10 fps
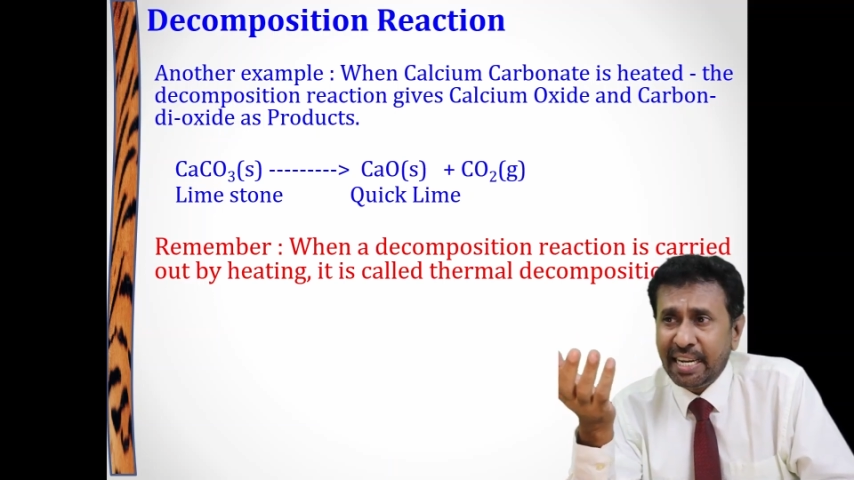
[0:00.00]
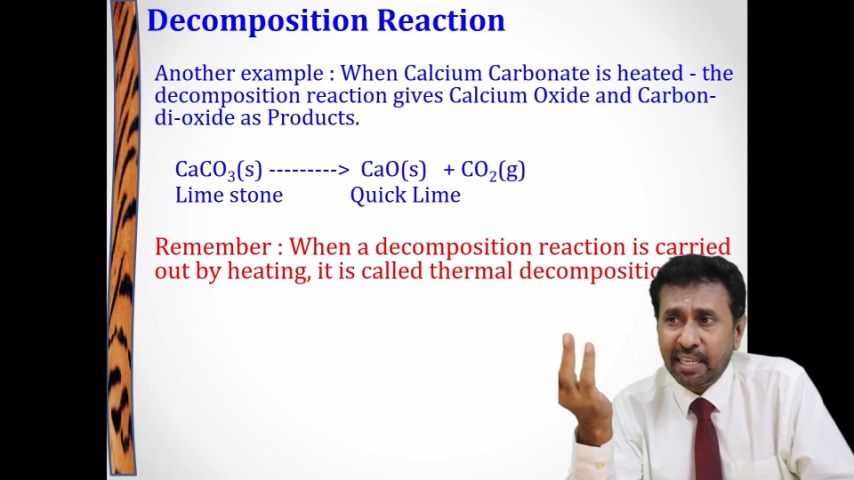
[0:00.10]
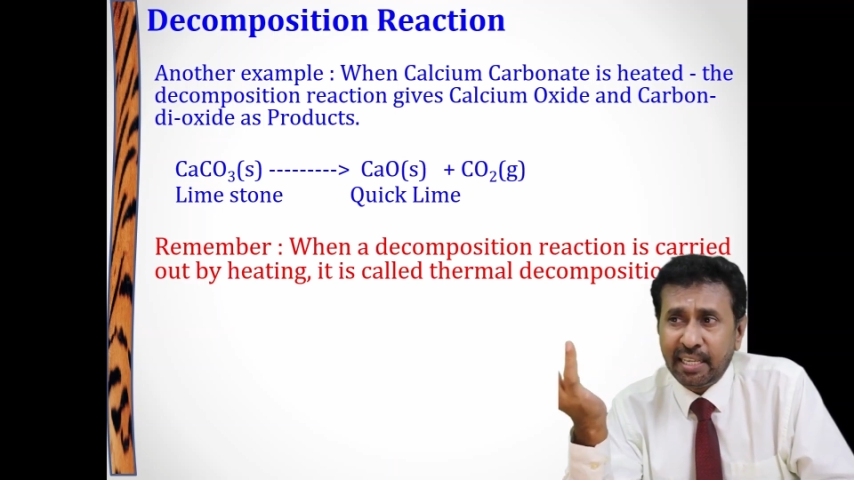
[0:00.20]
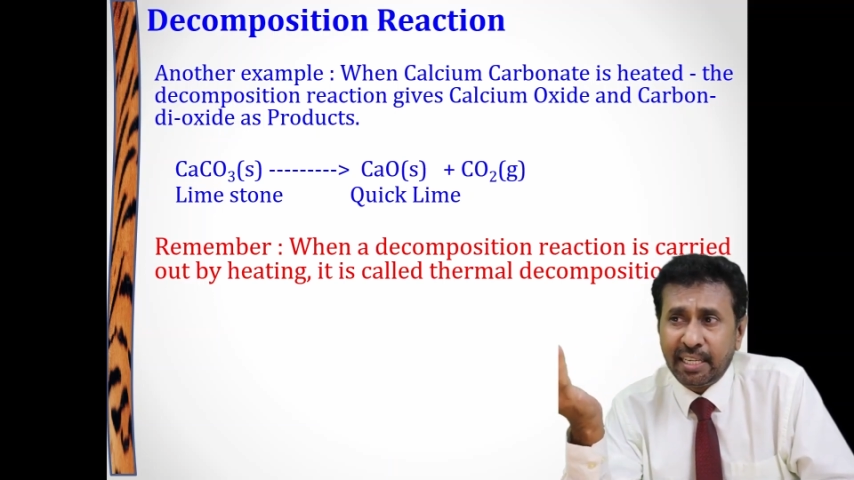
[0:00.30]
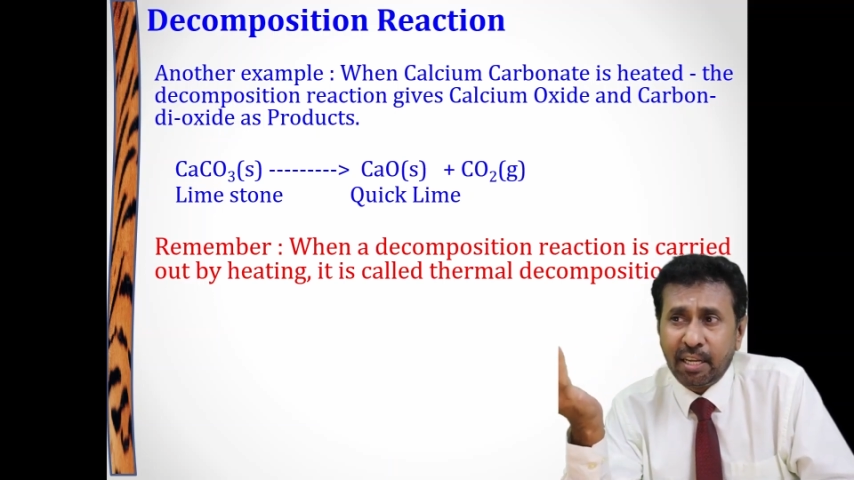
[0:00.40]

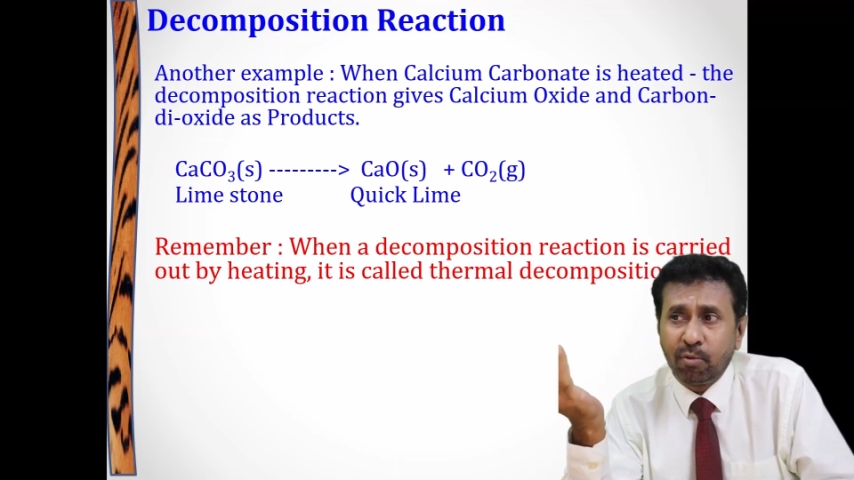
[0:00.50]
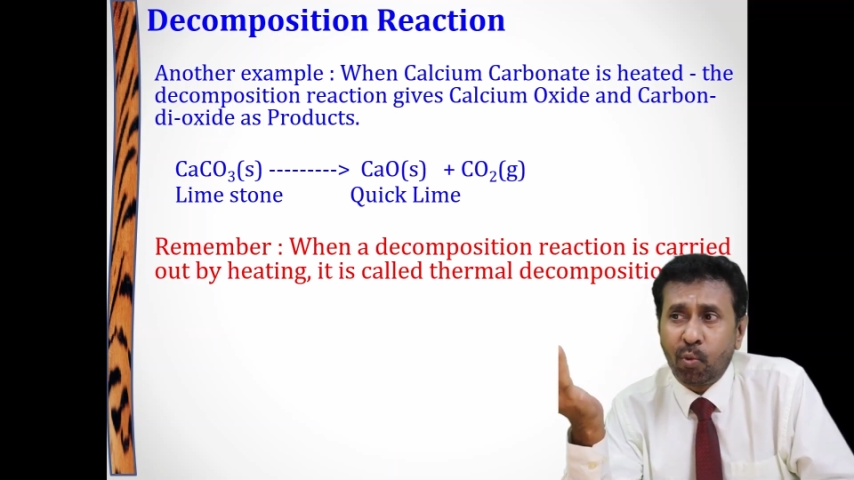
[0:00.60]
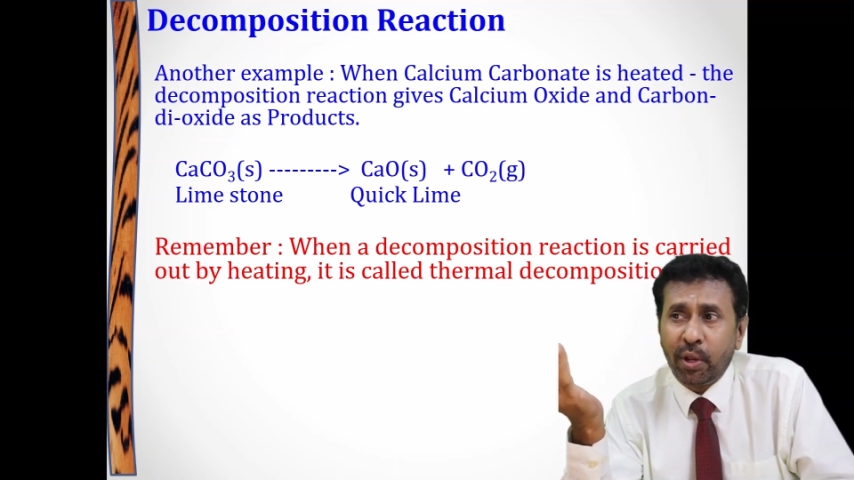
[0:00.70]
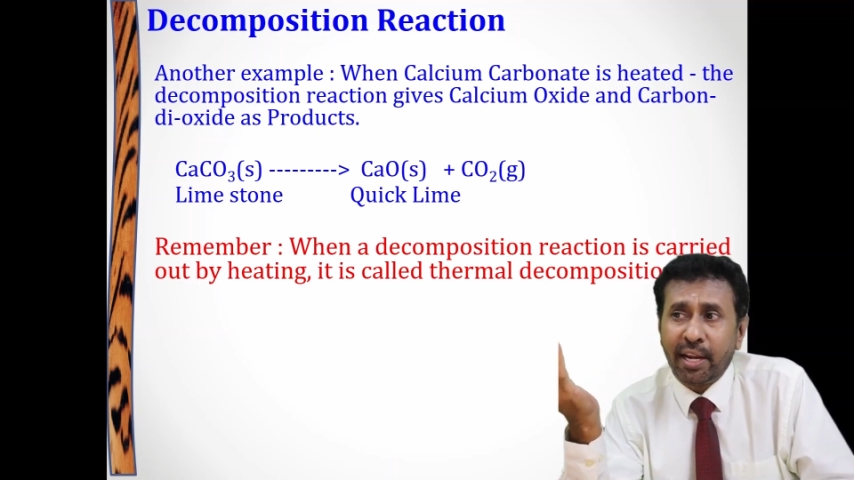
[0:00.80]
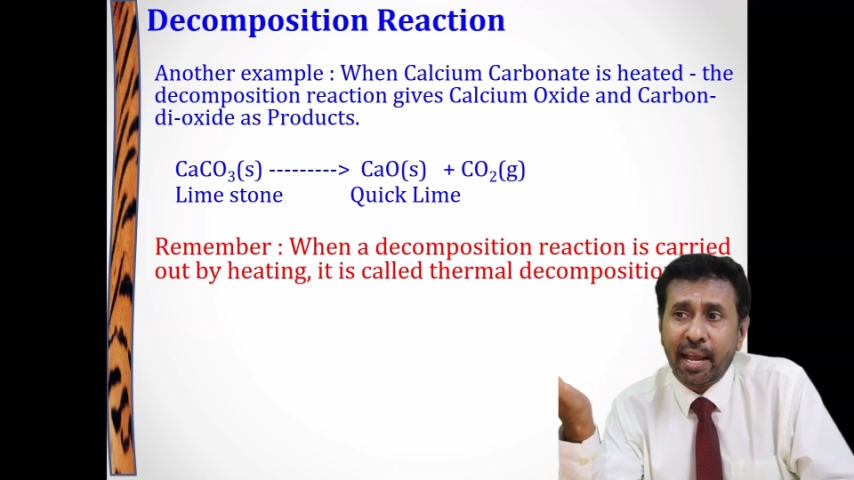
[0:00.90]
it gives
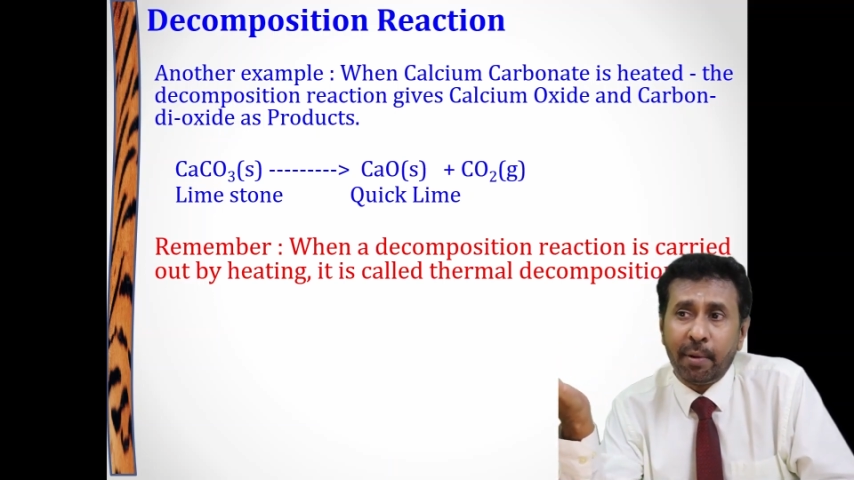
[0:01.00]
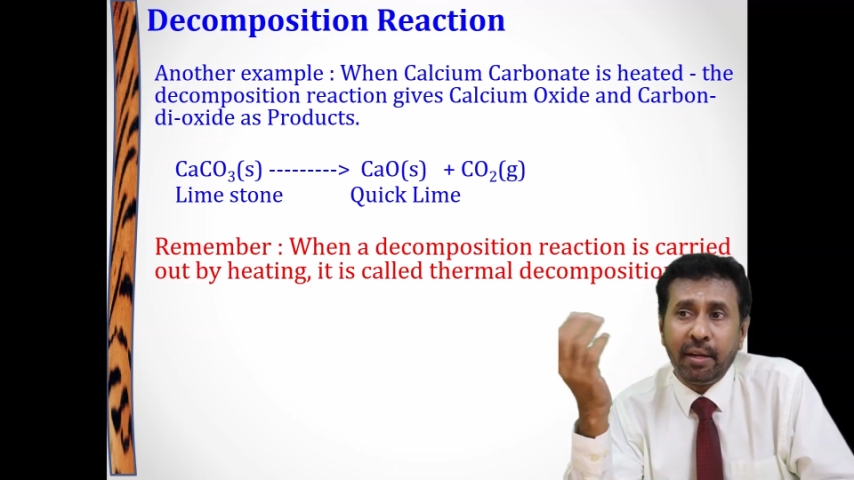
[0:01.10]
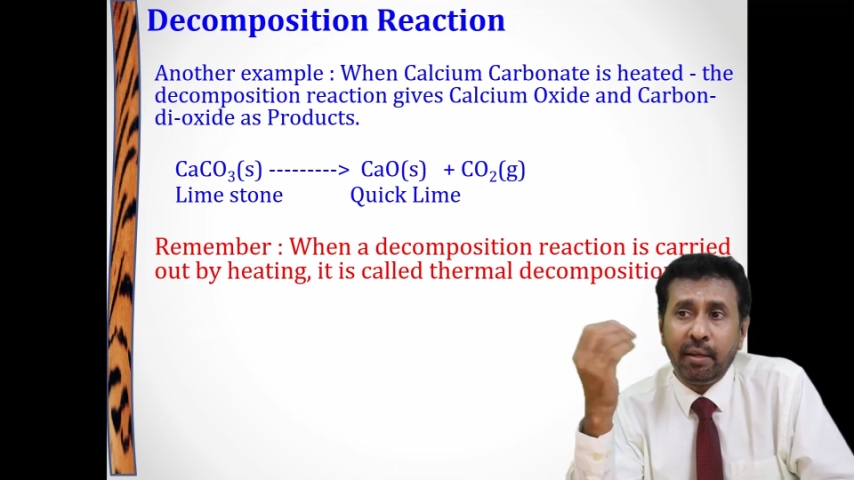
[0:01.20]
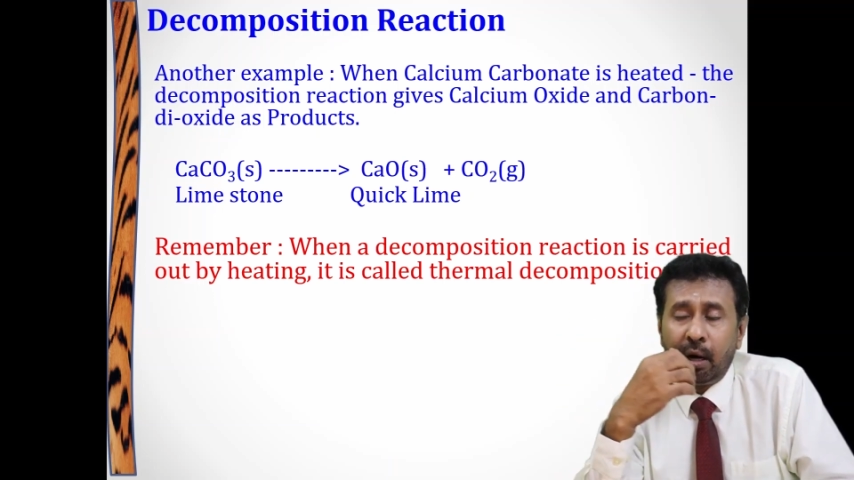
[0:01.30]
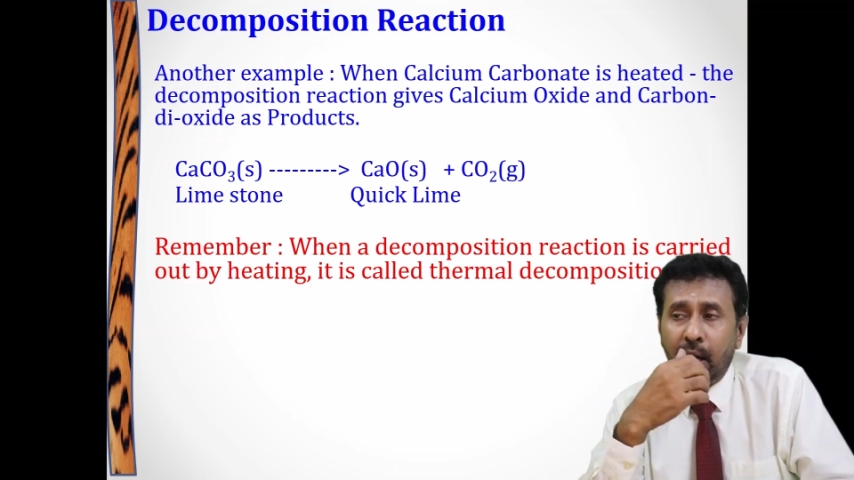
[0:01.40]
quicklime and
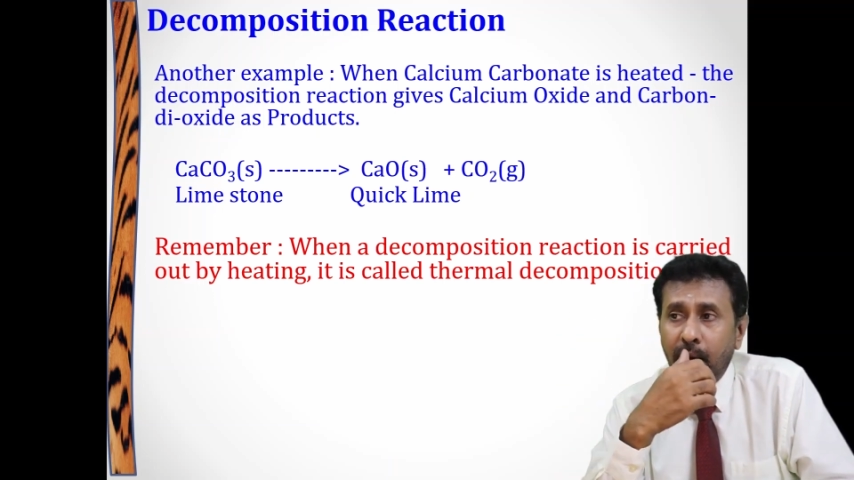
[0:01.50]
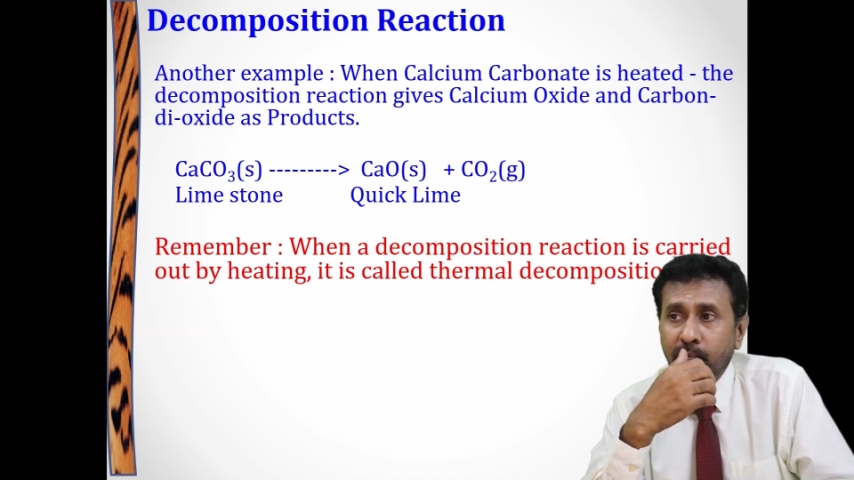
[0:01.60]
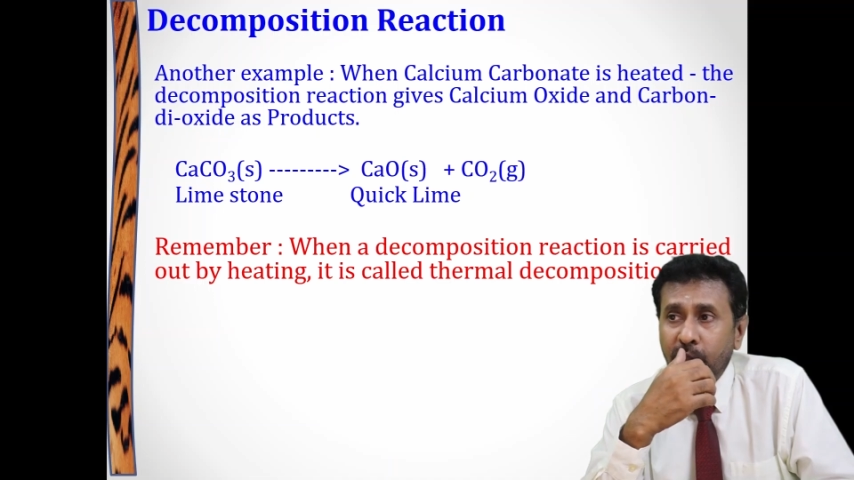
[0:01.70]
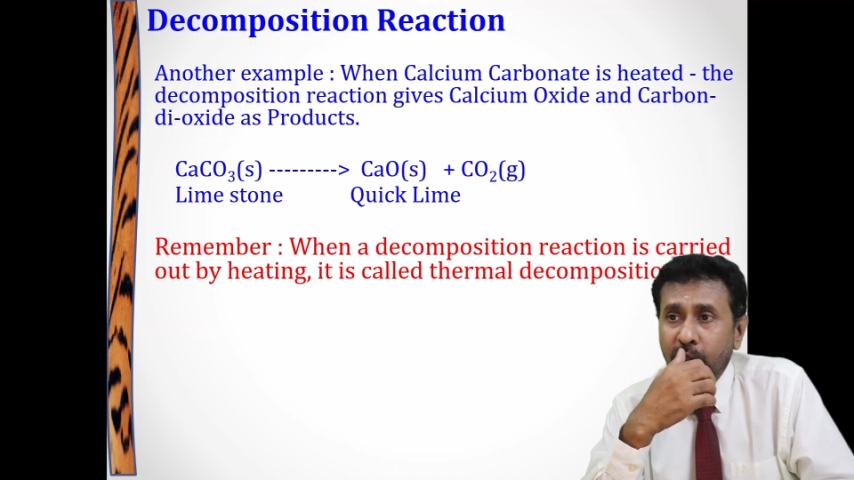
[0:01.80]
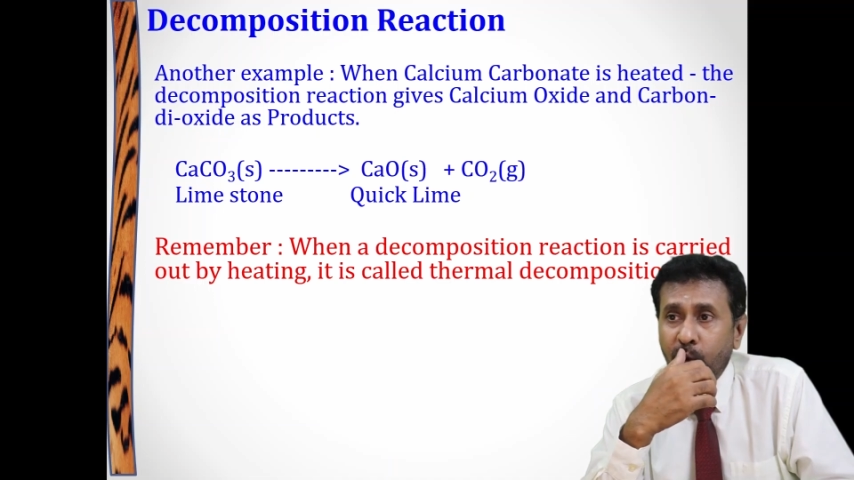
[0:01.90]

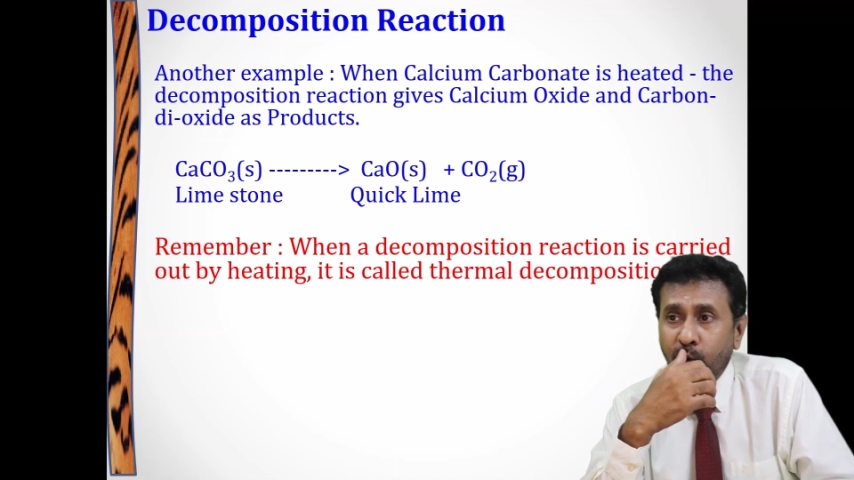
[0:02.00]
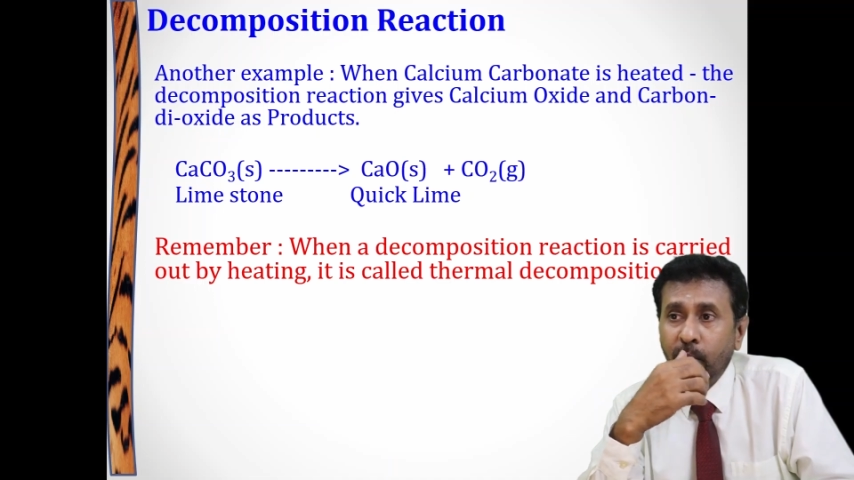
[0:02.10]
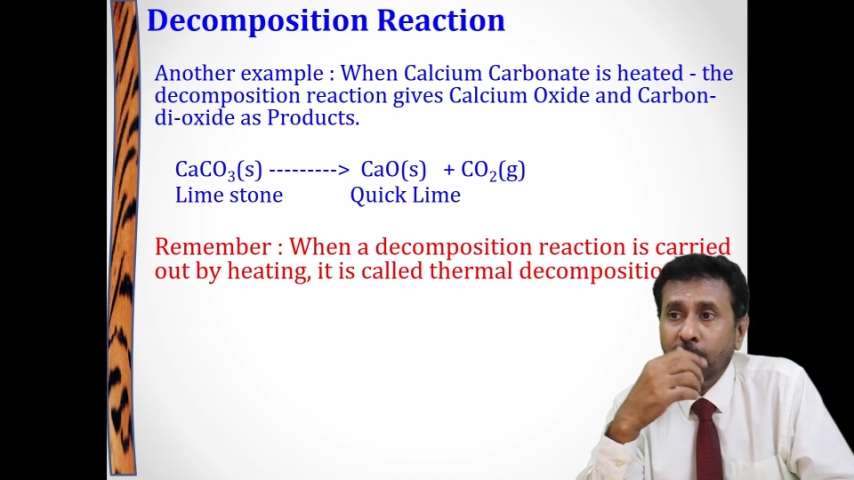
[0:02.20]
CO2.